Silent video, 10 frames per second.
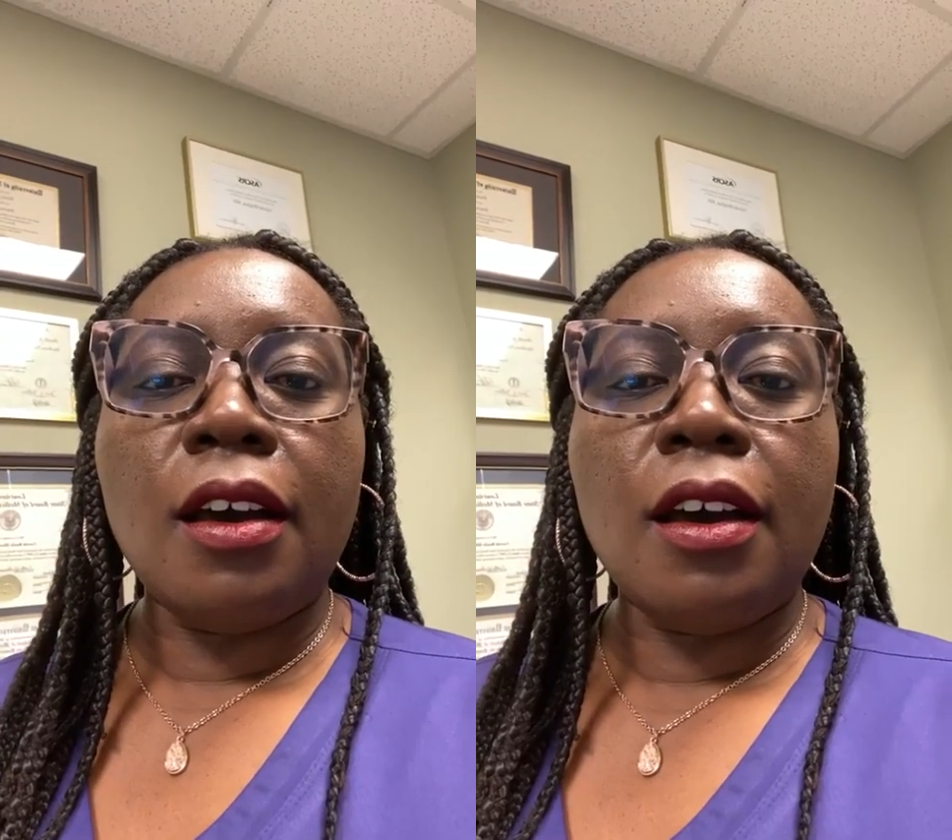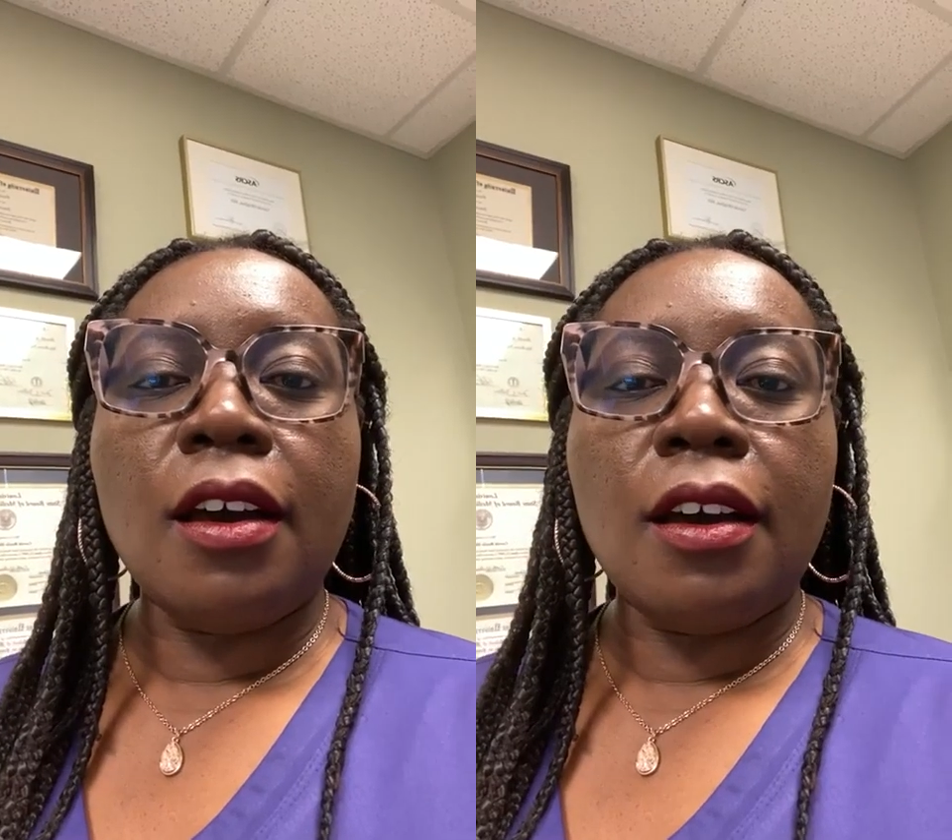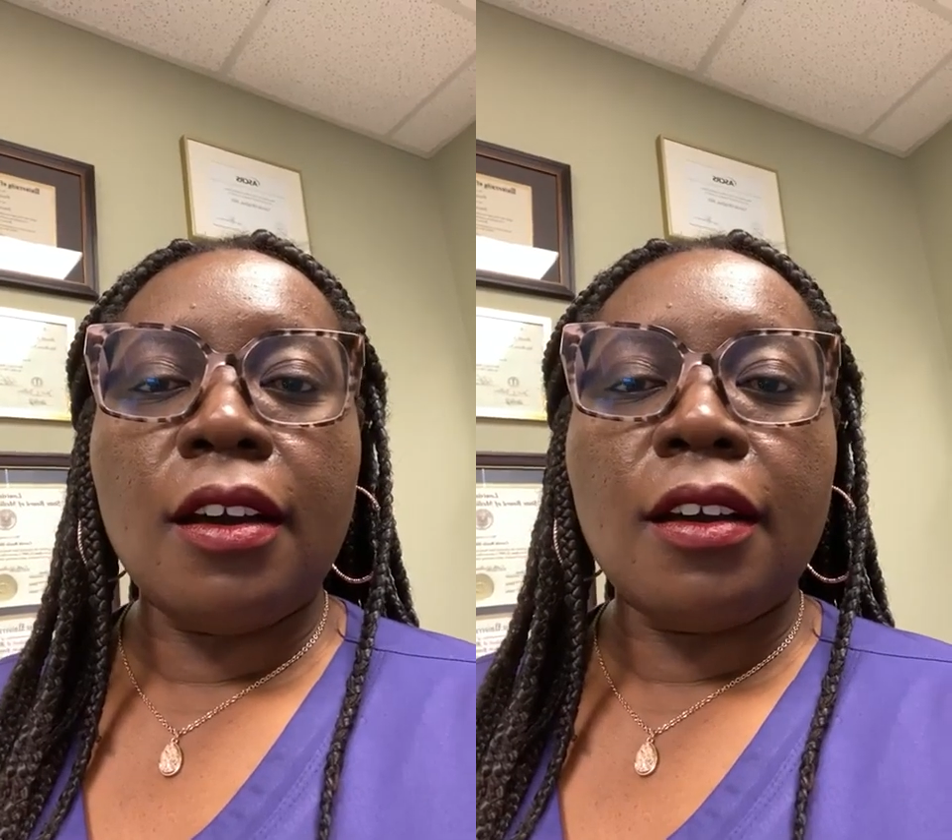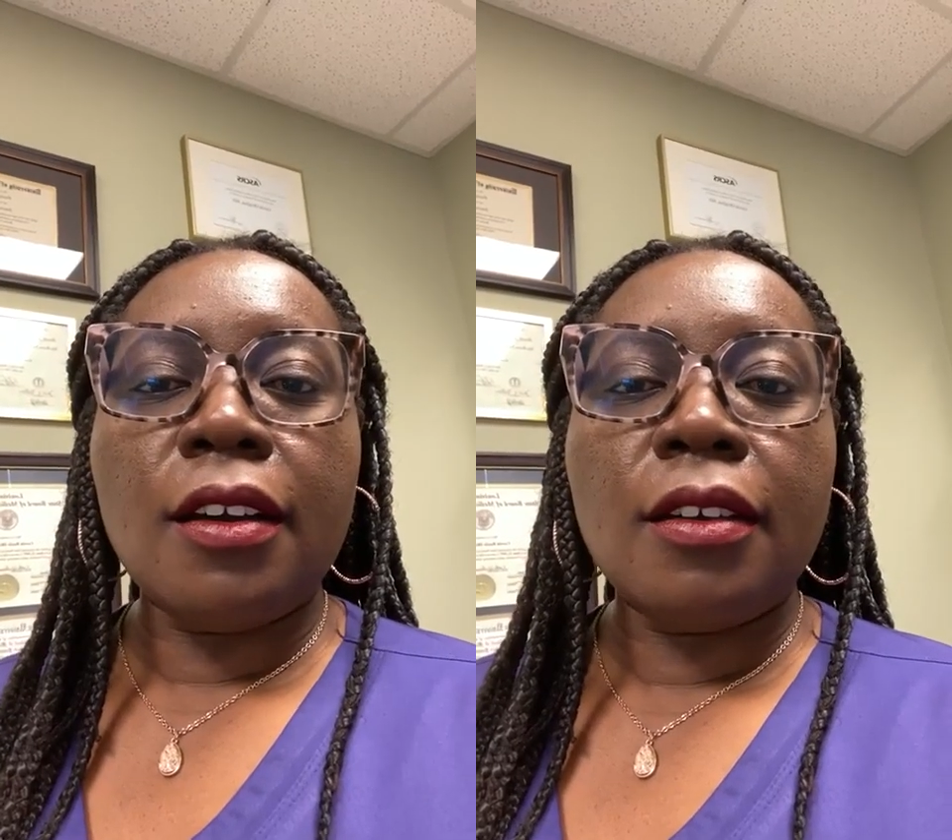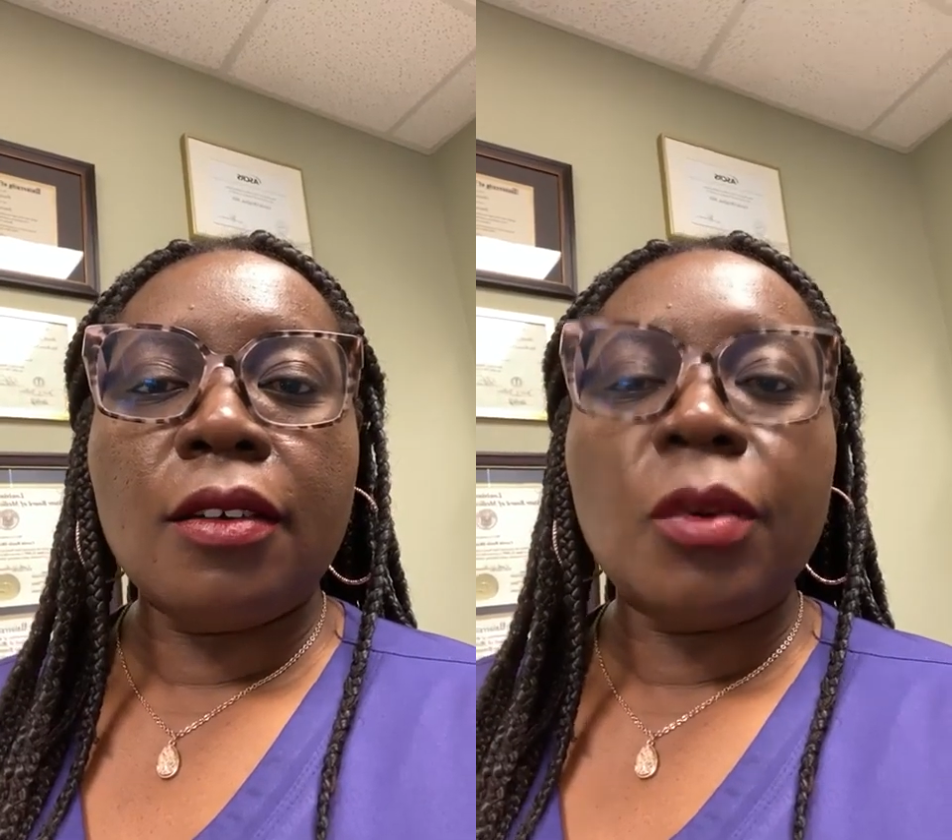
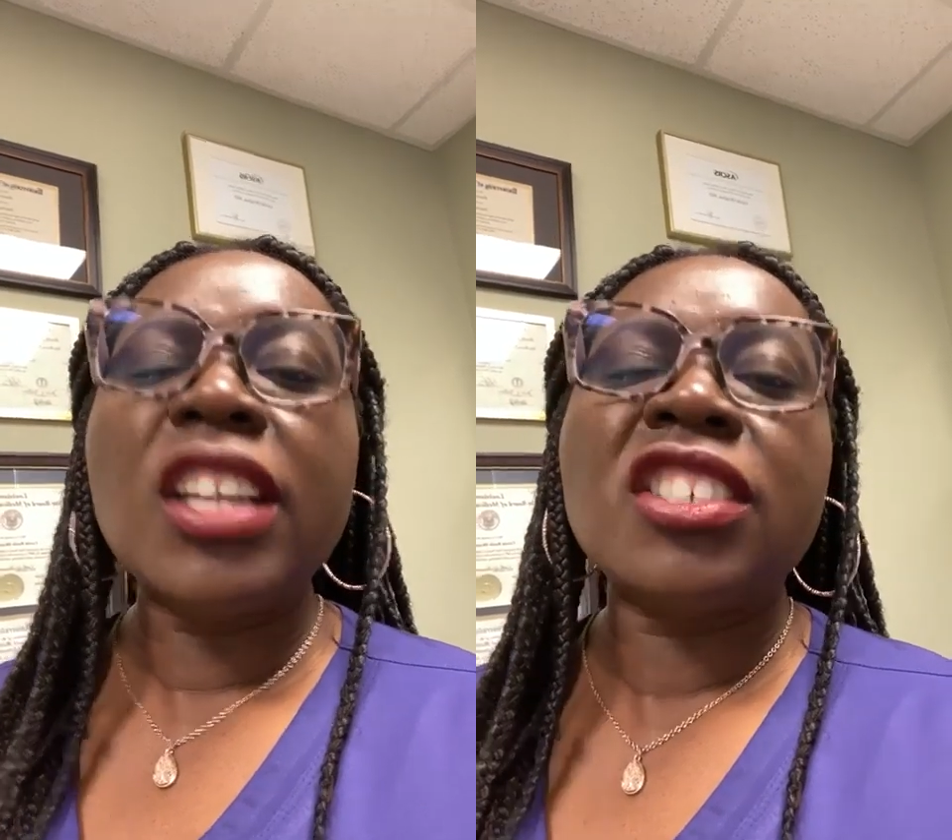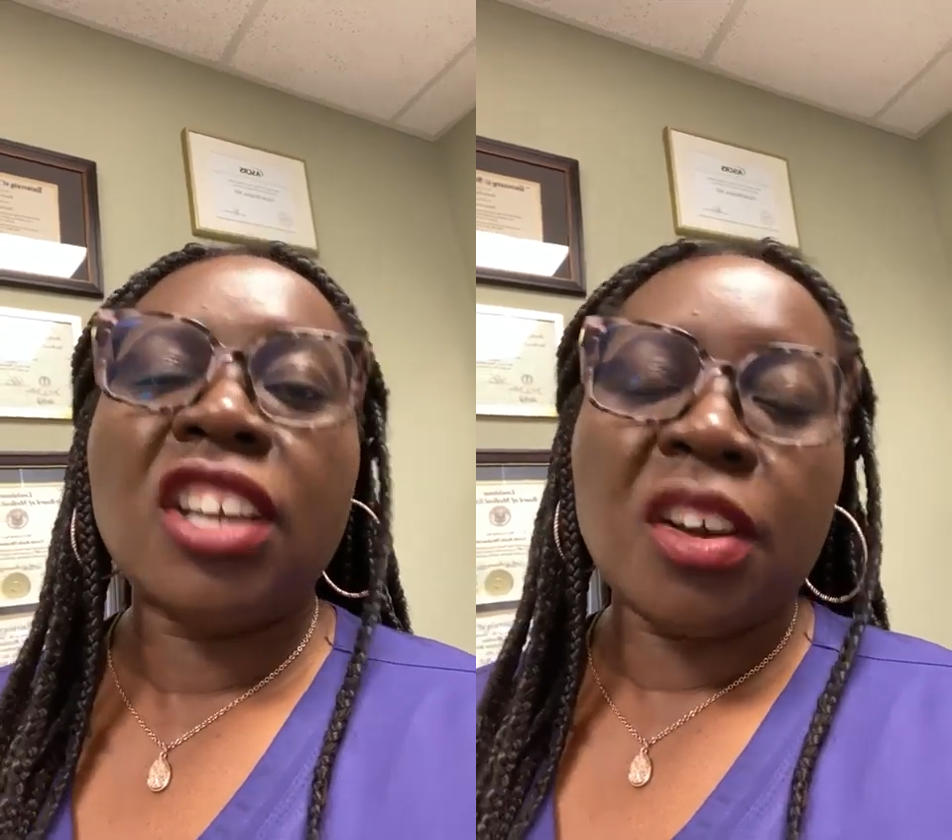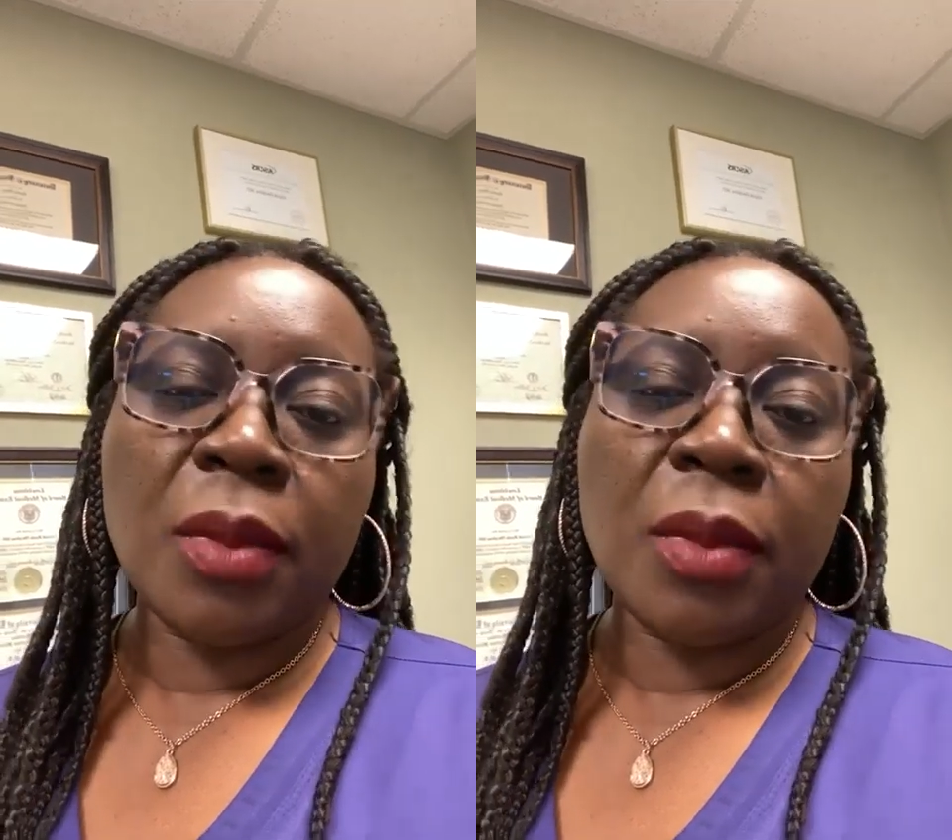are, well, let's talk